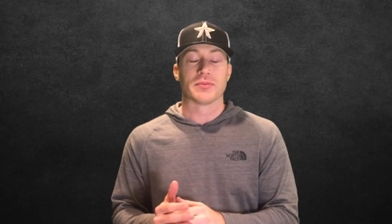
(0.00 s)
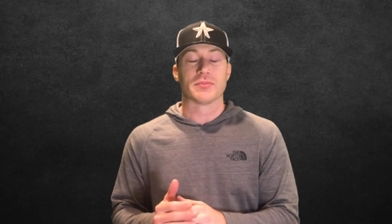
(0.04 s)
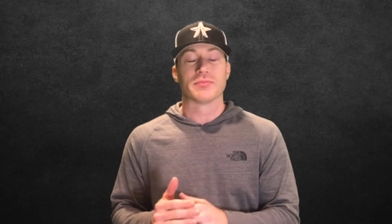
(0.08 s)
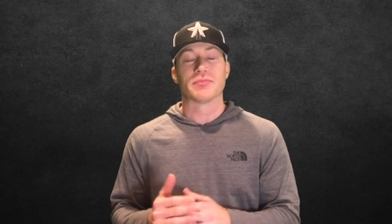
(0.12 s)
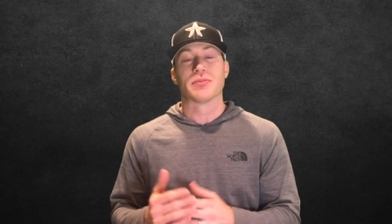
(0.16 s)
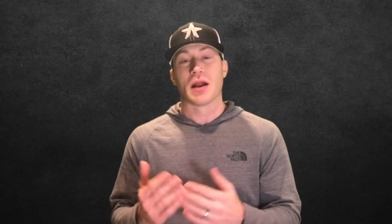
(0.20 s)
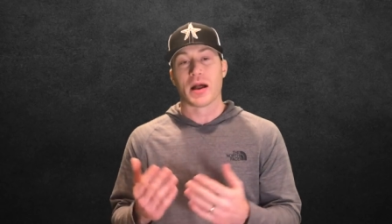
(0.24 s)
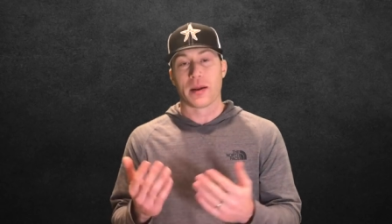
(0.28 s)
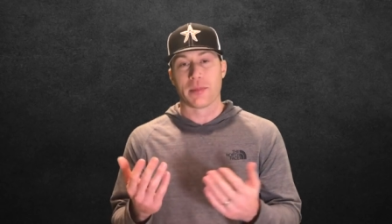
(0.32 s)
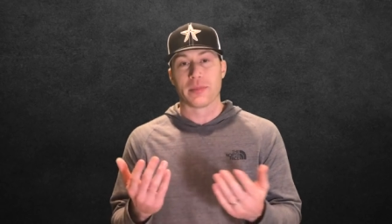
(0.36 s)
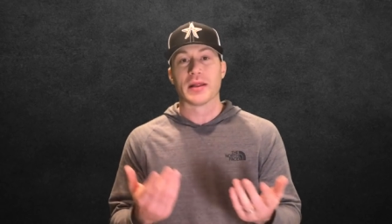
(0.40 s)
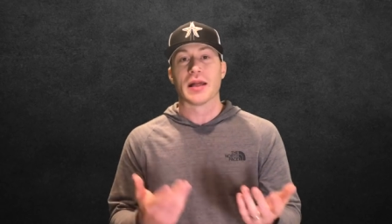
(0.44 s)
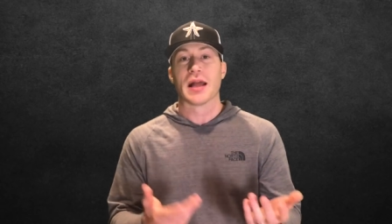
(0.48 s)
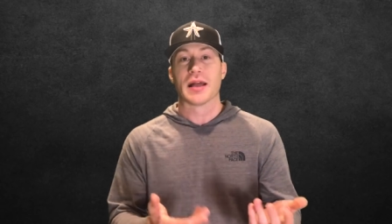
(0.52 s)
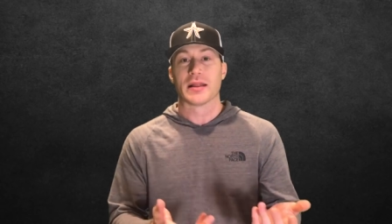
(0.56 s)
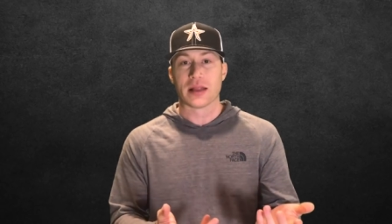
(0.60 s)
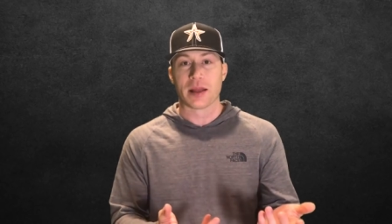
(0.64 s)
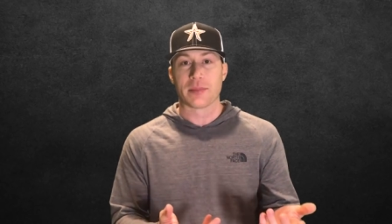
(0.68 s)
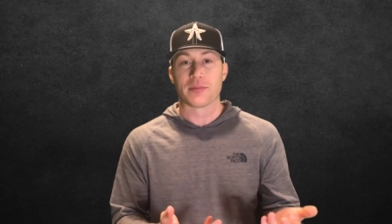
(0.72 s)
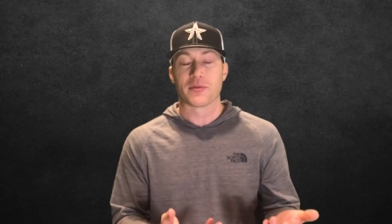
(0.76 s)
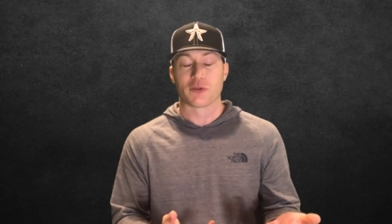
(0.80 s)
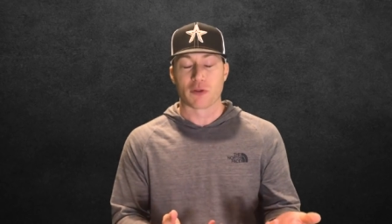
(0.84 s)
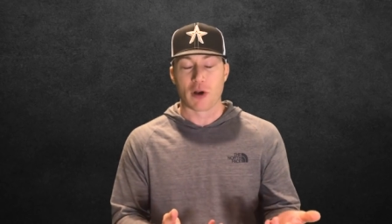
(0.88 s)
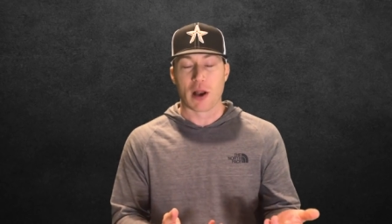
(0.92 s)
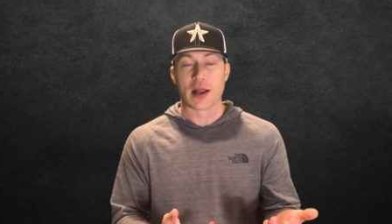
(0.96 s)
probably end
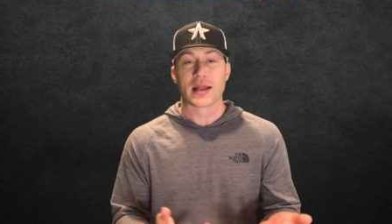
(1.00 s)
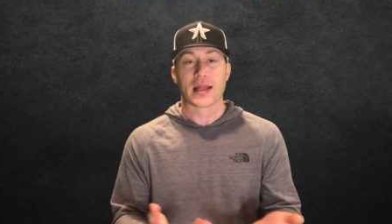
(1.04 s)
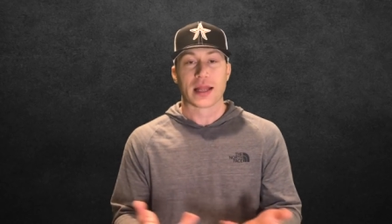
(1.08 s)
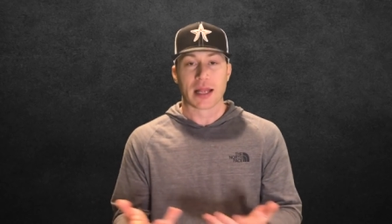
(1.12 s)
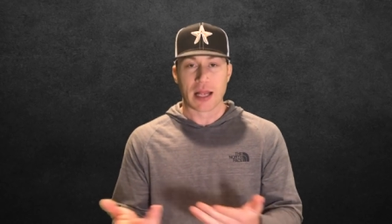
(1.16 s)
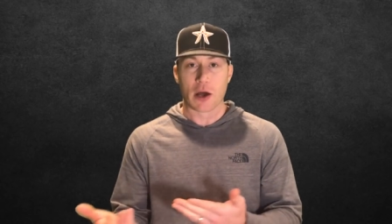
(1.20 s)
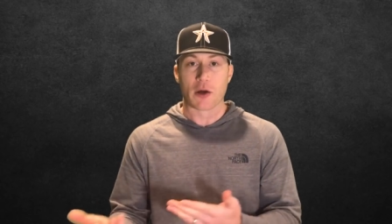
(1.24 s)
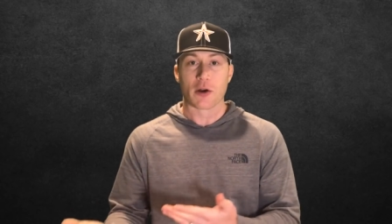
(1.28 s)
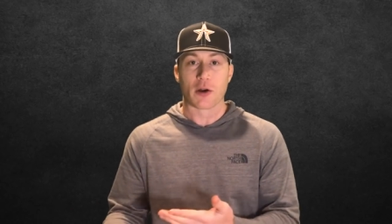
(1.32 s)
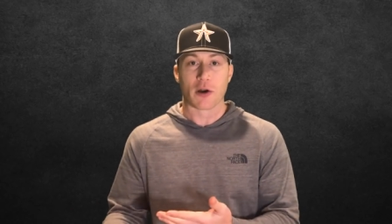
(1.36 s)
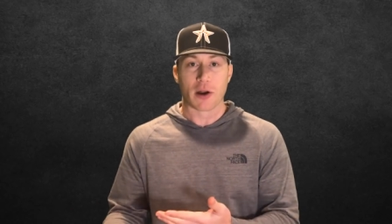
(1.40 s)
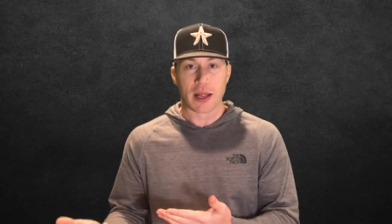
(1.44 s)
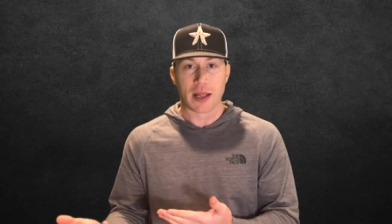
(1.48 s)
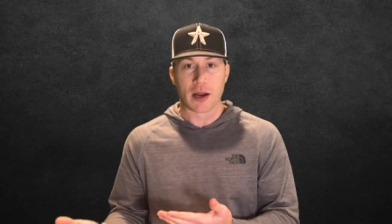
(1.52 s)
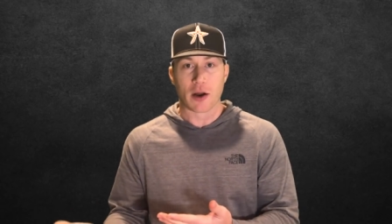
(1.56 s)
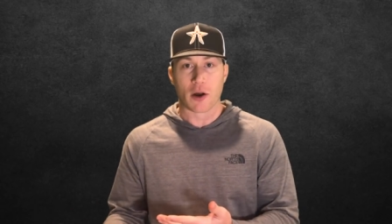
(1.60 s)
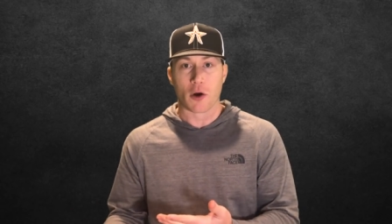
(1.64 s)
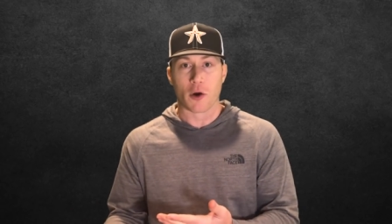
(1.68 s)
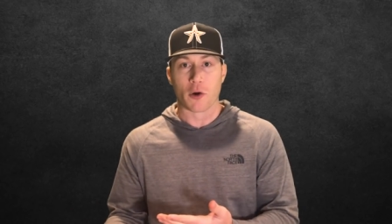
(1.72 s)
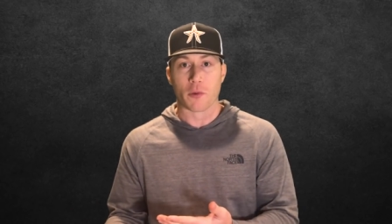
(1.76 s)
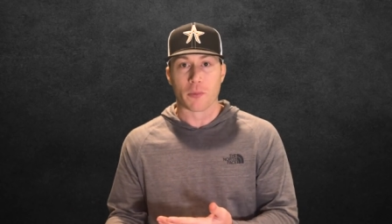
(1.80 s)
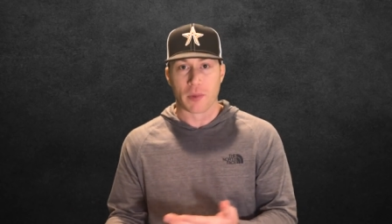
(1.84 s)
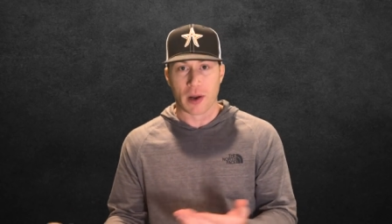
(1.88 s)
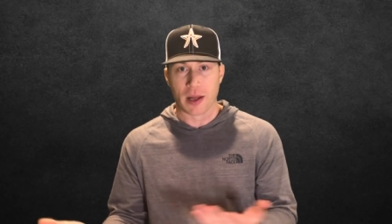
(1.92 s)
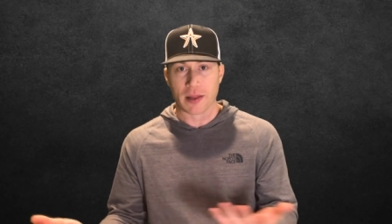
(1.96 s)
up striking out or hit a
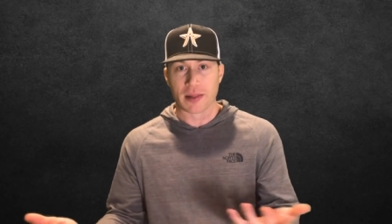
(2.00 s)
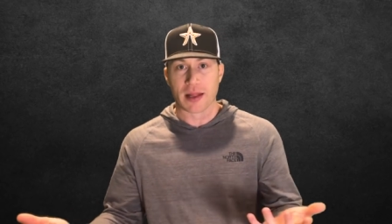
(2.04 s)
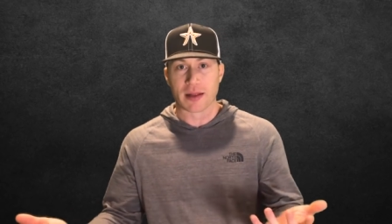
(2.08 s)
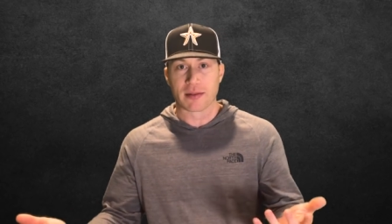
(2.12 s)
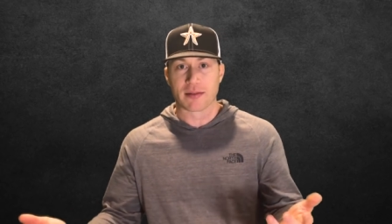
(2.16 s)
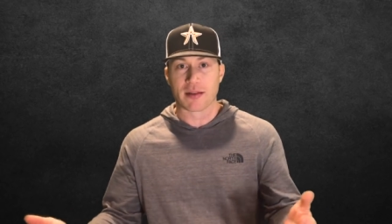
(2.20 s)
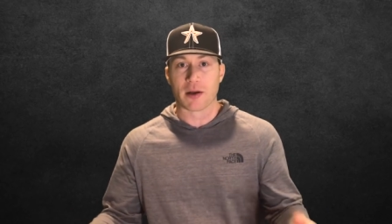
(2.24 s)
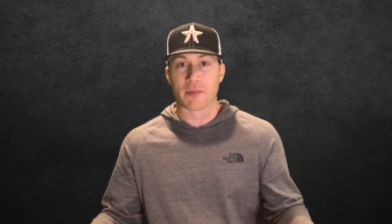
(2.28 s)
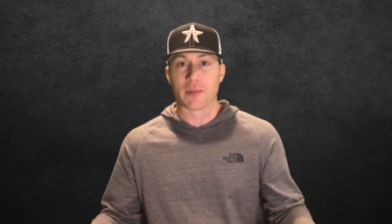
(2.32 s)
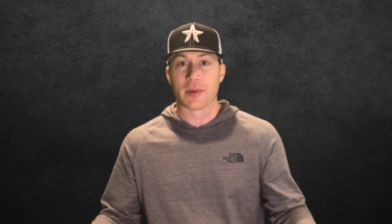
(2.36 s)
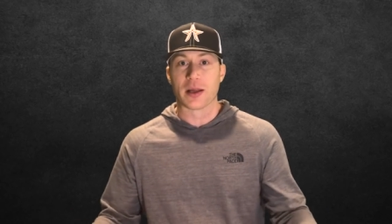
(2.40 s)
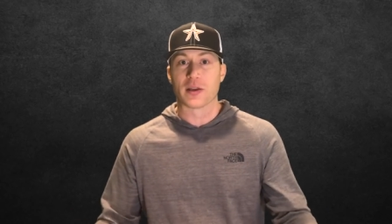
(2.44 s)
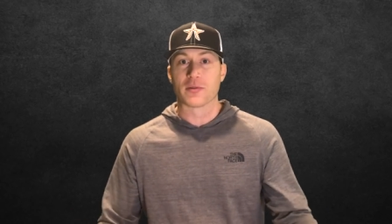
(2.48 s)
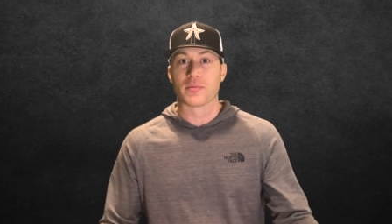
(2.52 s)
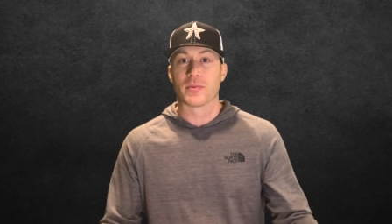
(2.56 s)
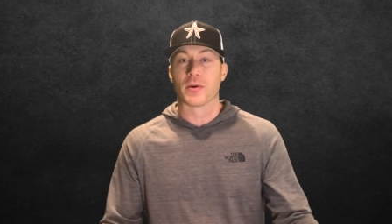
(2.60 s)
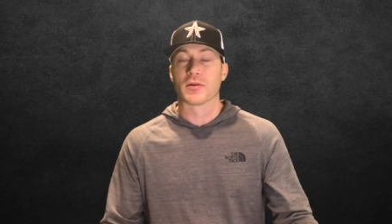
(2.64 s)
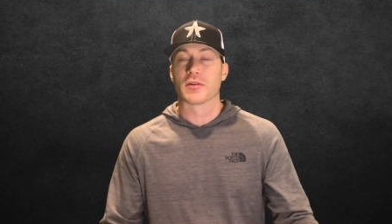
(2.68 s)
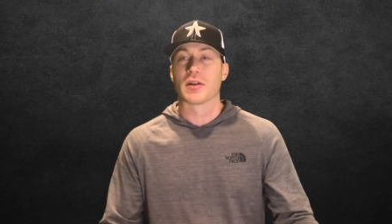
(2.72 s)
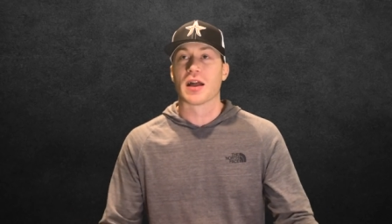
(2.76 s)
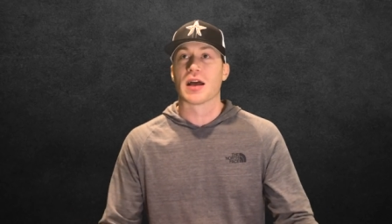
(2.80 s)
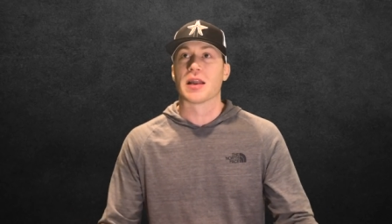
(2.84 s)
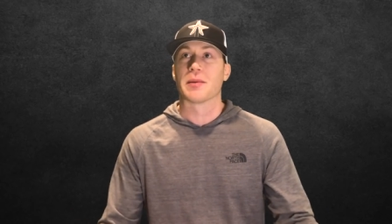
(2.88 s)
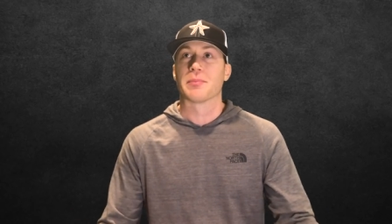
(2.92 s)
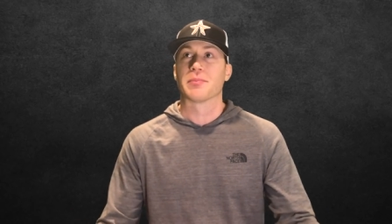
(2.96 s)
home run. That's how baseball
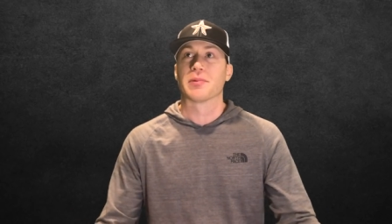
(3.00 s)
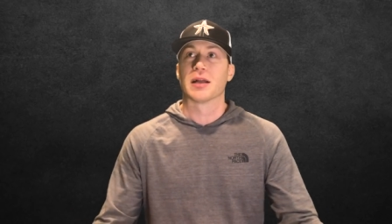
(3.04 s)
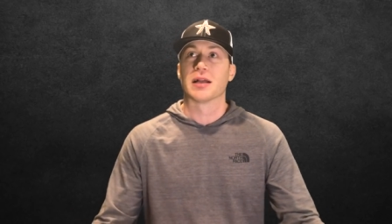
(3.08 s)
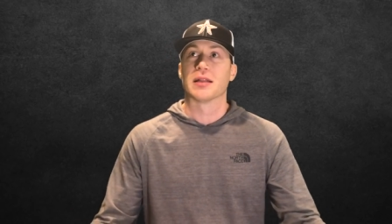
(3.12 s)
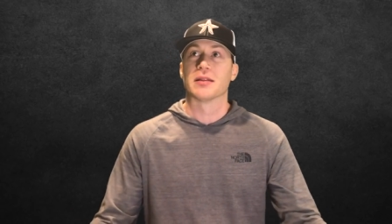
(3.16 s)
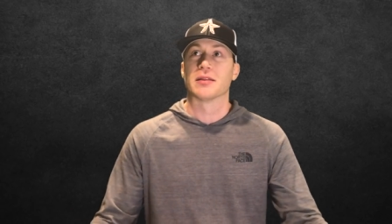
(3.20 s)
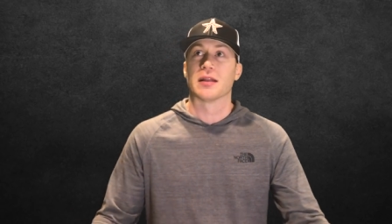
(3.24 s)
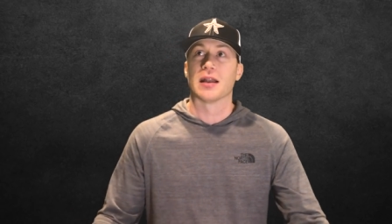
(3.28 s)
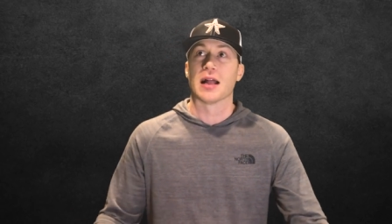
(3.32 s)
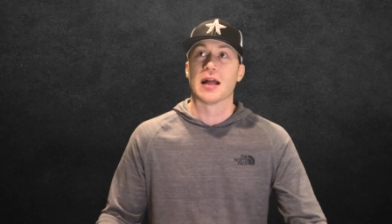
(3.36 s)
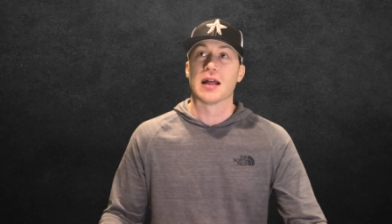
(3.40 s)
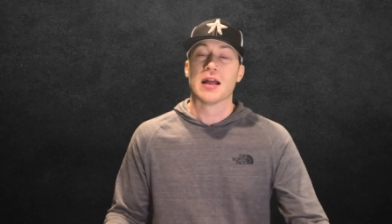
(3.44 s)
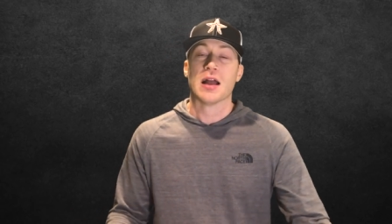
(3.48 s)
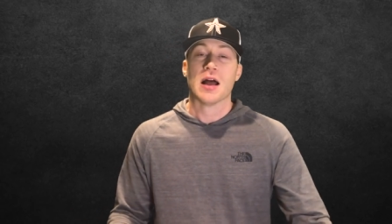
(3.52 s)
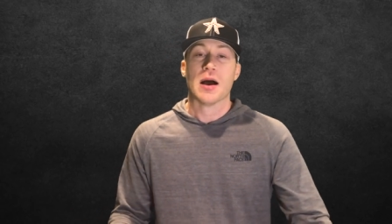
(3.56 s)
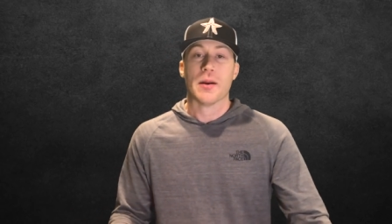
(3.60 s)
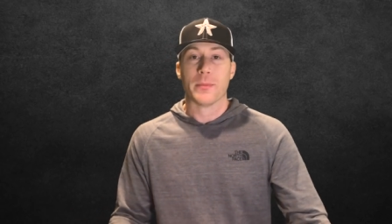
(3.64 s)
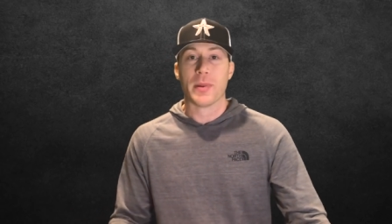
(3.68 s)
kind of played today.